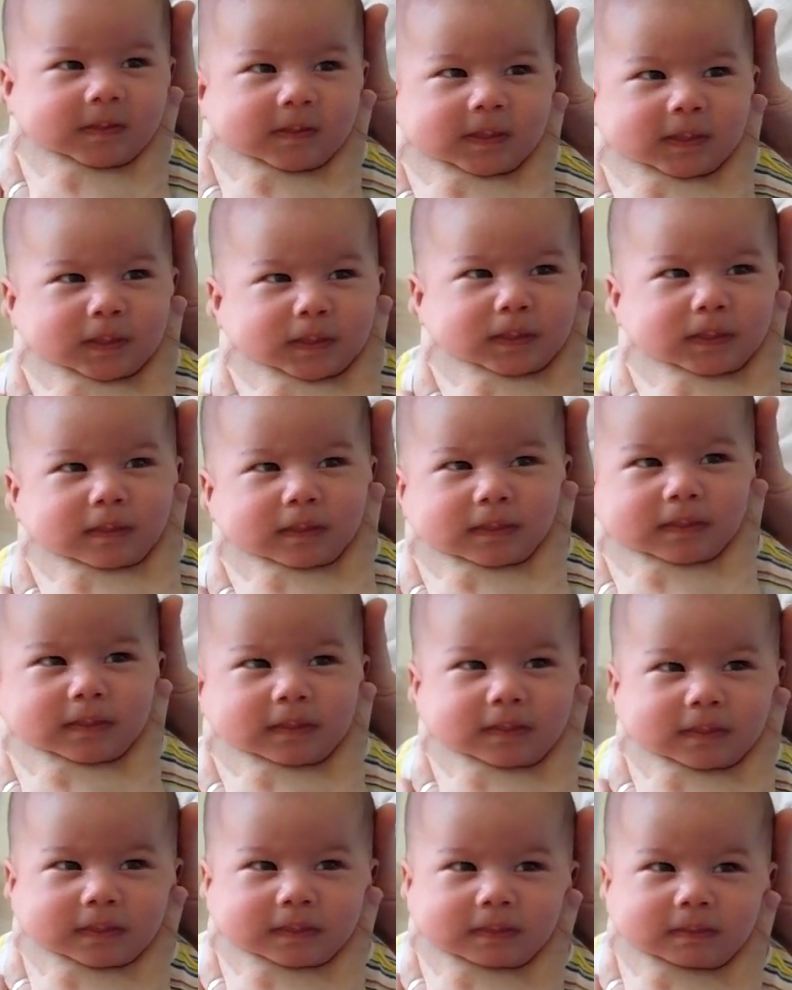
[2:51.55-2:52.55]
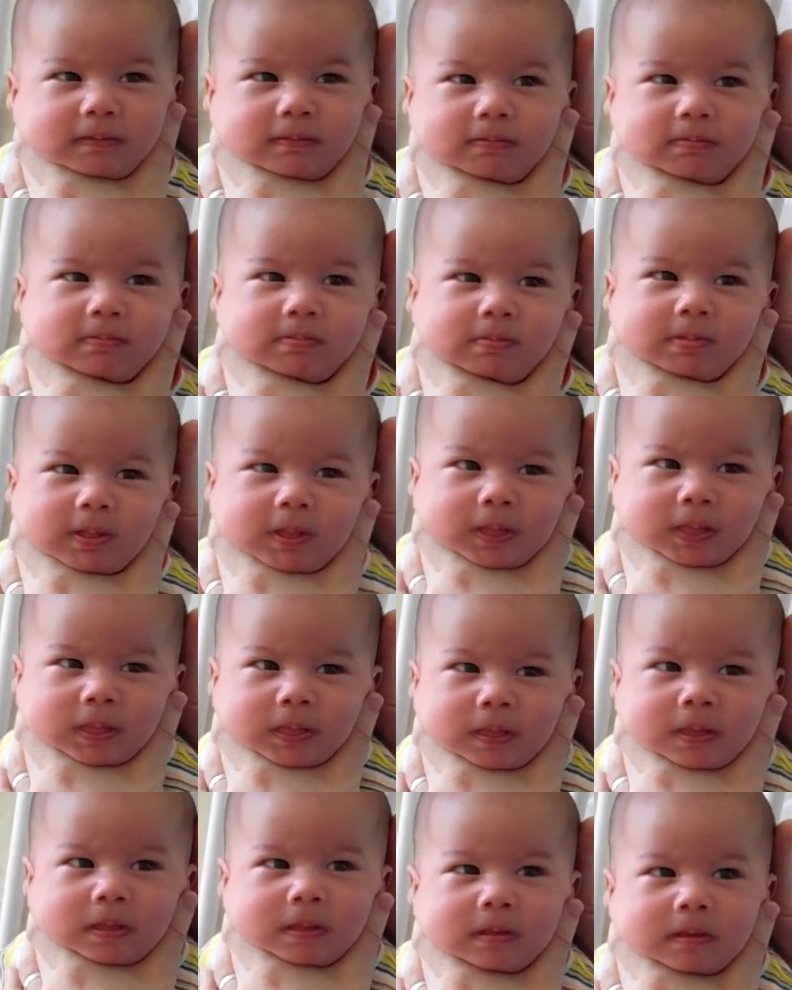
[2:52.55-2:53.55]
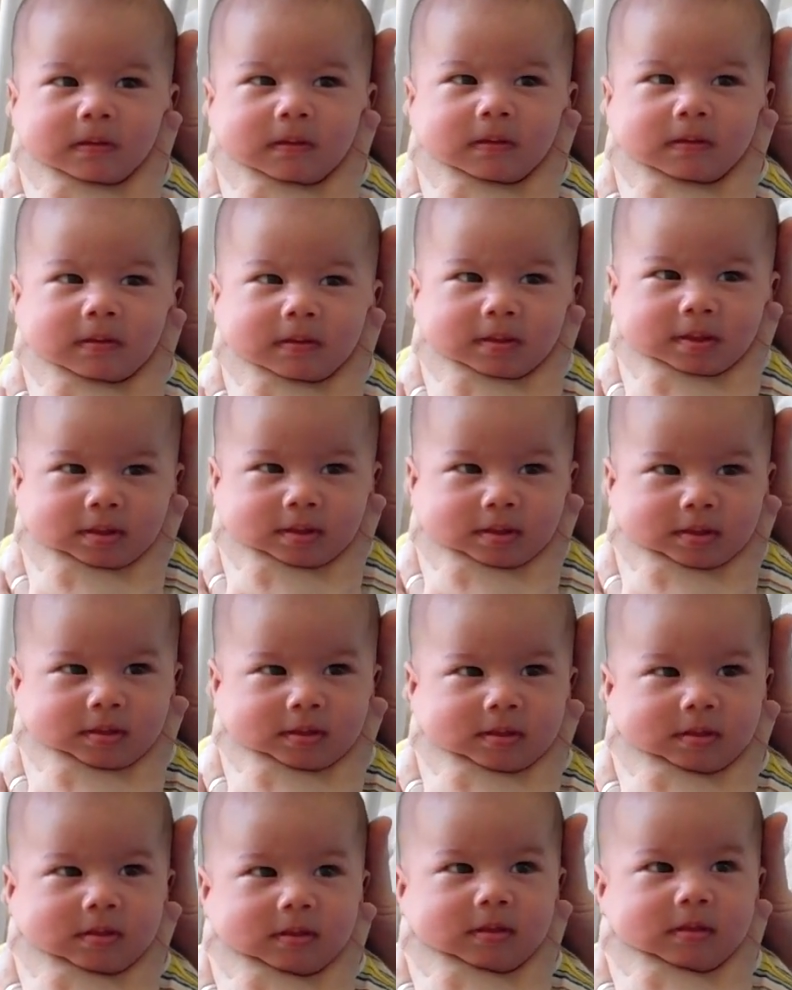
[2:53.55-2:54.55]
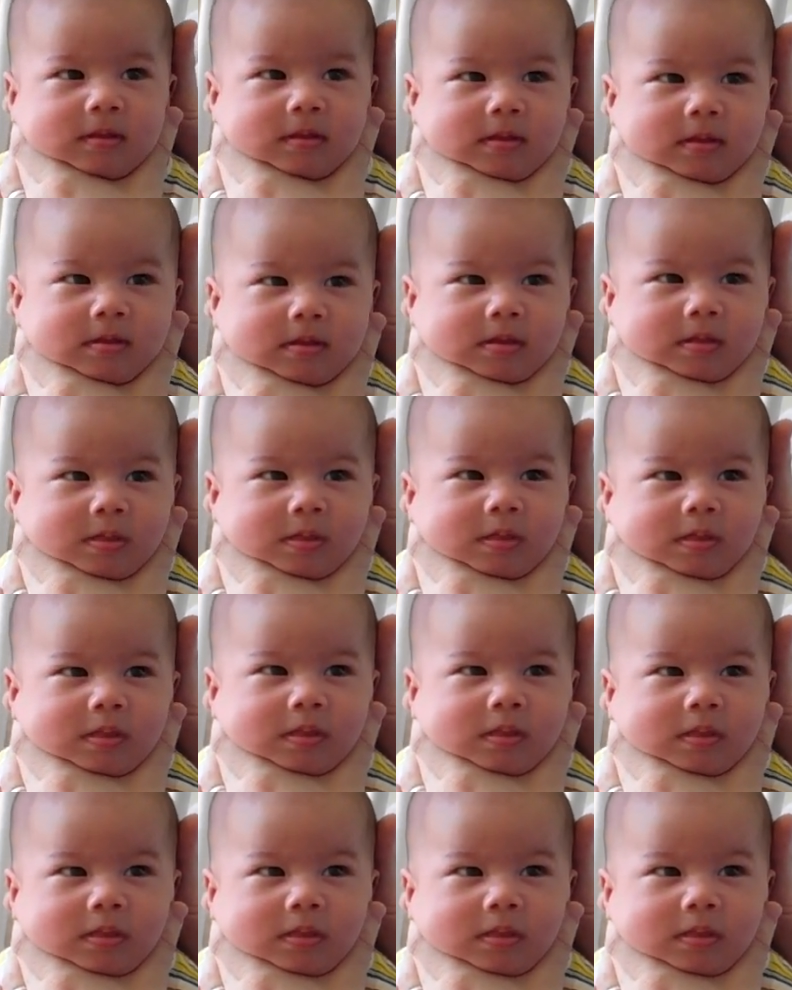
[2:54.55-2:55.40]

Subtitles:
but it was fine because Lewis Hamilton